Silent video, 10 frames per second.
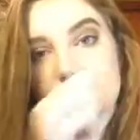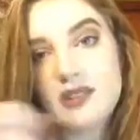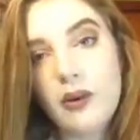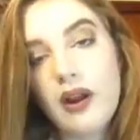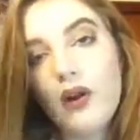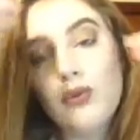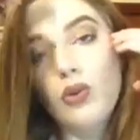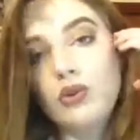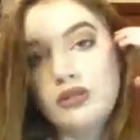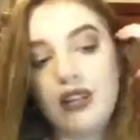is quite a
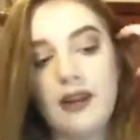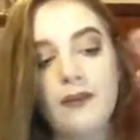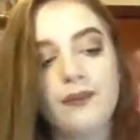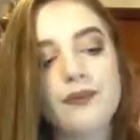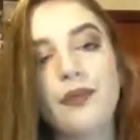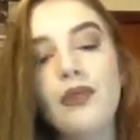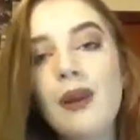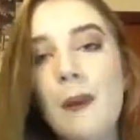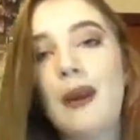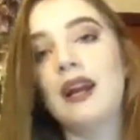rosy
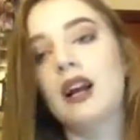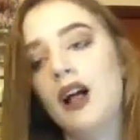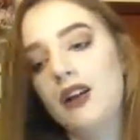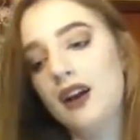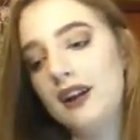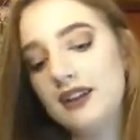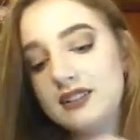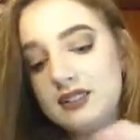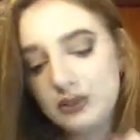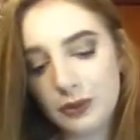pink colour and
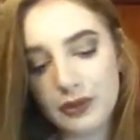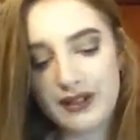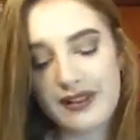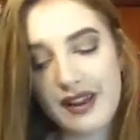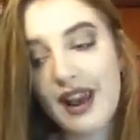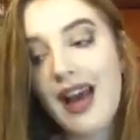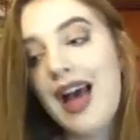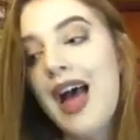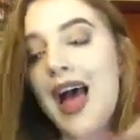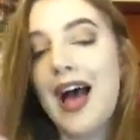it's so pretty,
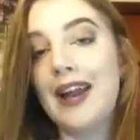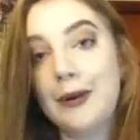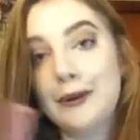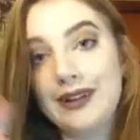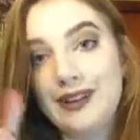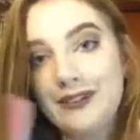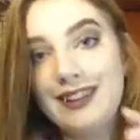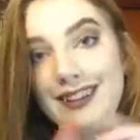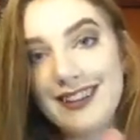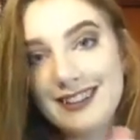and I really
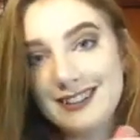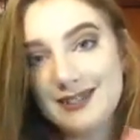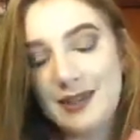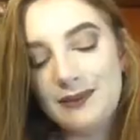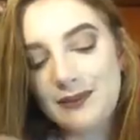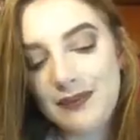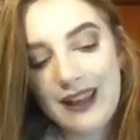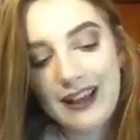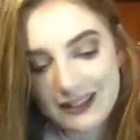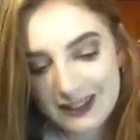like this one.
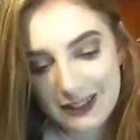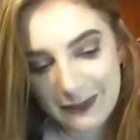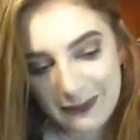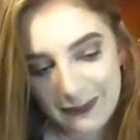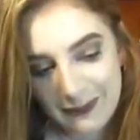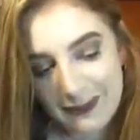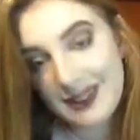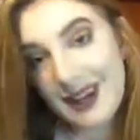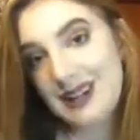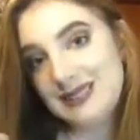So
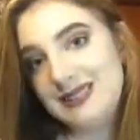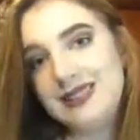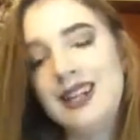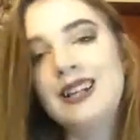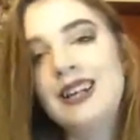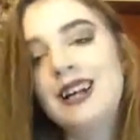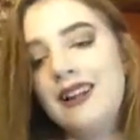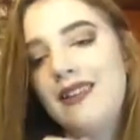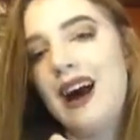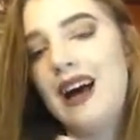yeah,
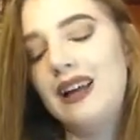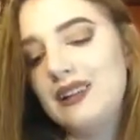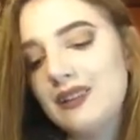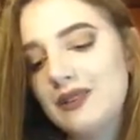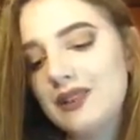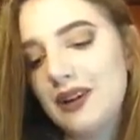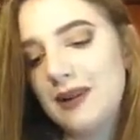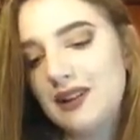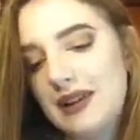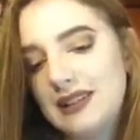those are
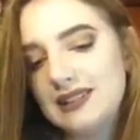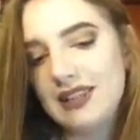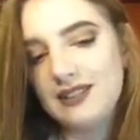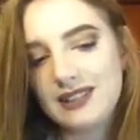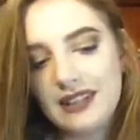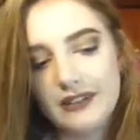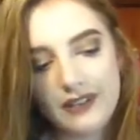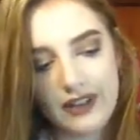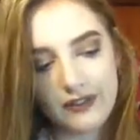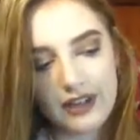my 2017
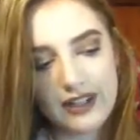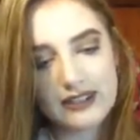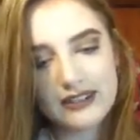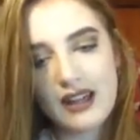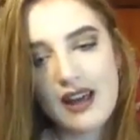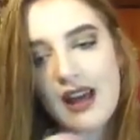favourites.